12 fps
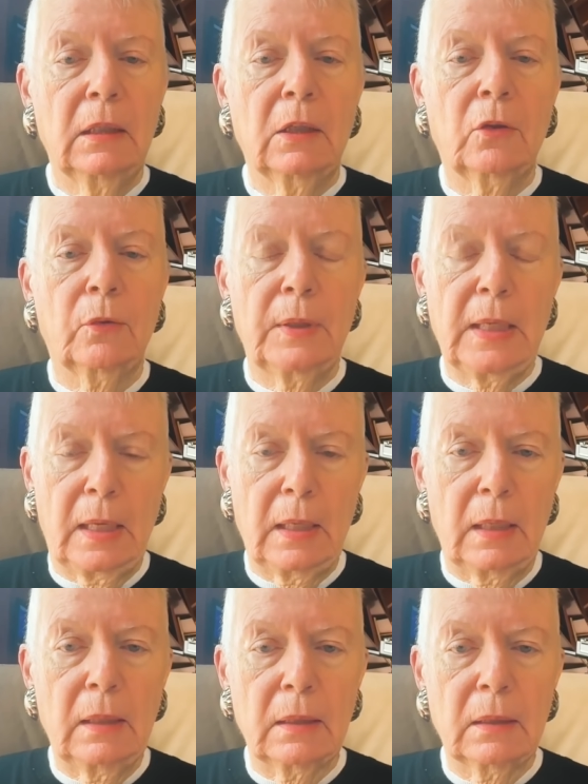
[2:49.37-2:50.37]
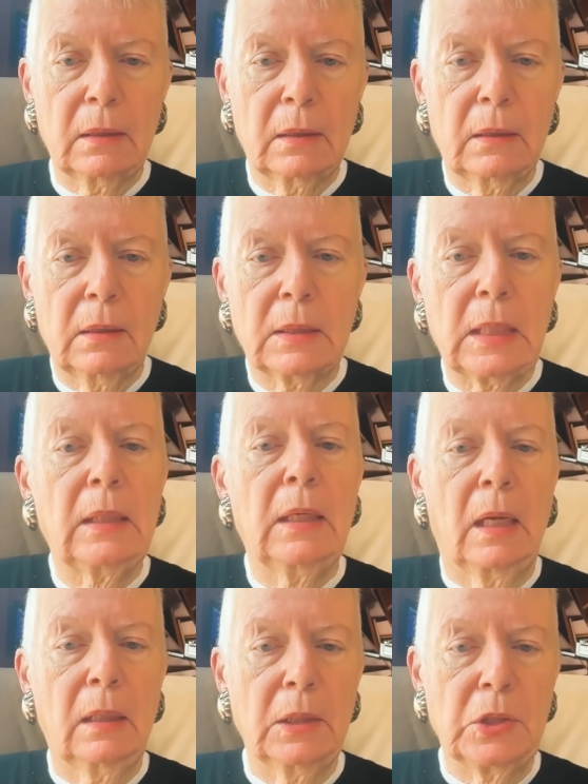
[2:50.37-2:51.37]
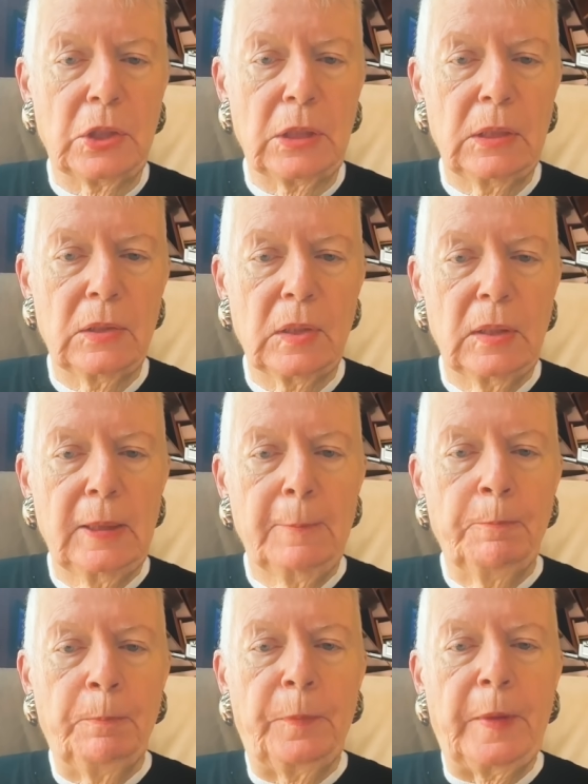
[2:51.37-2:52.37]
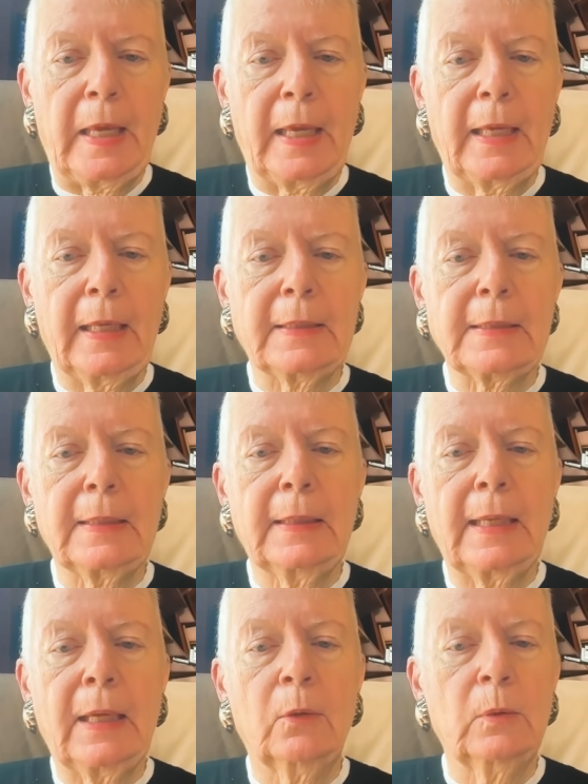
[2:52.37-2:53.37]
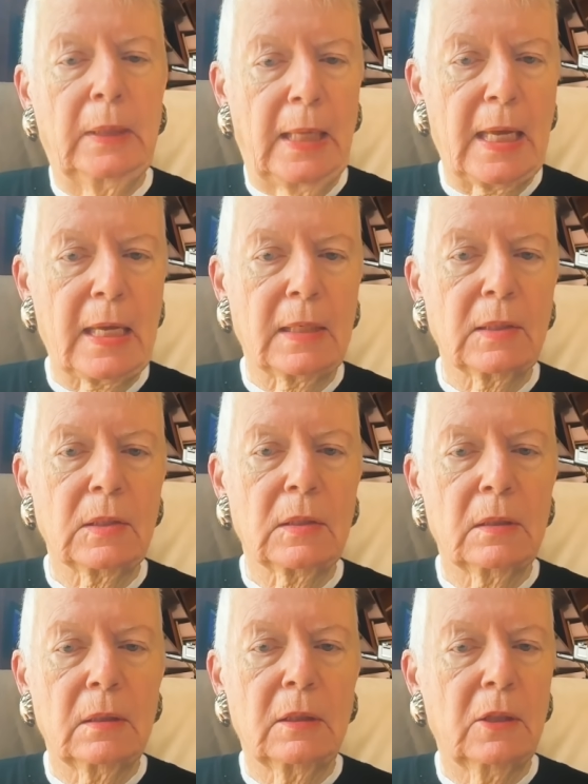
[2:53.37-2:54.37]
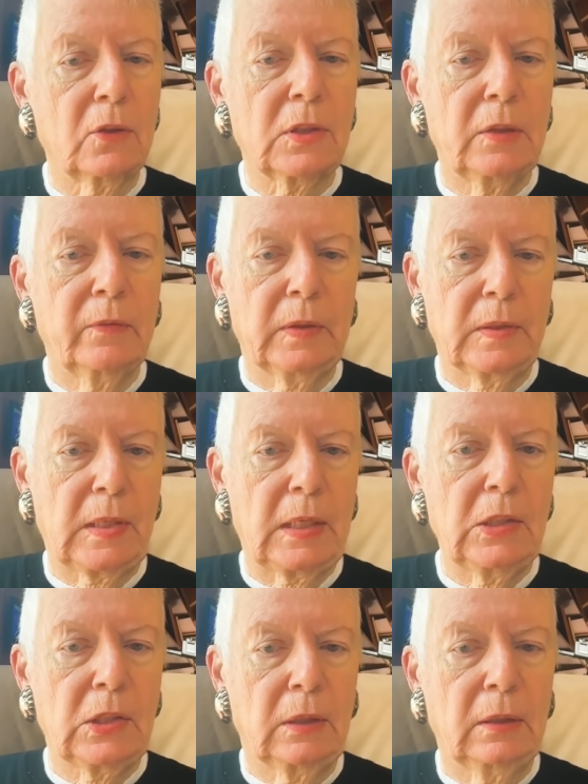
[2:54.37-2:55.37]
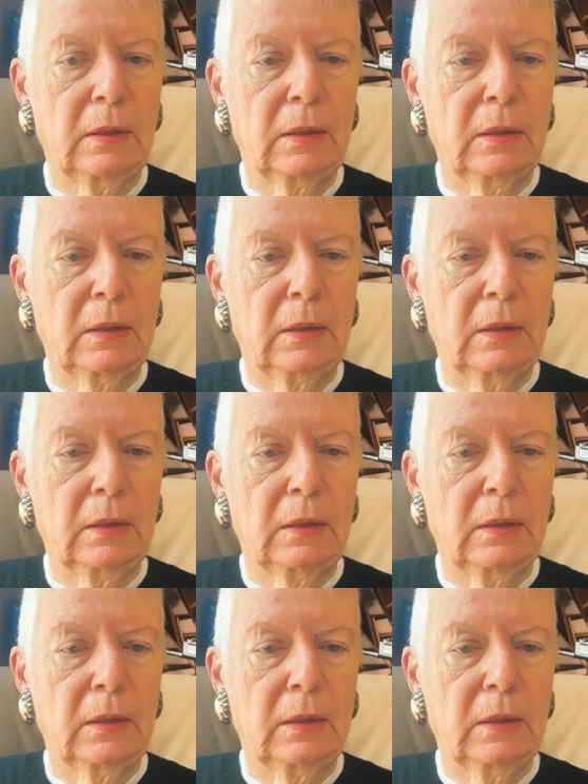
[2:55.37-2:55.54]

create technologies that outlast their civilization.